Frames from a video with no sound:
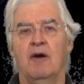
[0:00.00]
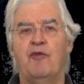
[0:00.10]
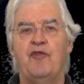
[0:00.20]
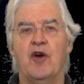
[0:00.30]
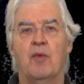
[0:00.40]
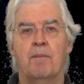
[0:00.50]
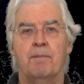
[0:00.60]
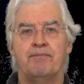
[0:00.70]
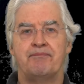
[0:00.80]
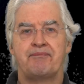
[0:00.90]
of film.
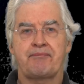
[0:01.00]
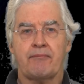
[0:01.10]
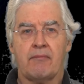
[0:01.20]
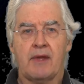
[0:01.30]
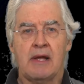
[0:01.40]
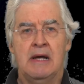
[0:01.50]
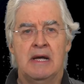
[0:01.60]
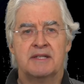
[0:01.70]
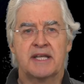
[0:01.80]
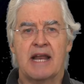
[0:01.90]

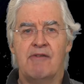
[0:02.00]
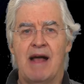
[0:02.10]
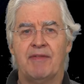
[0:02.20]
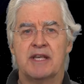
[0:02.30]
To get around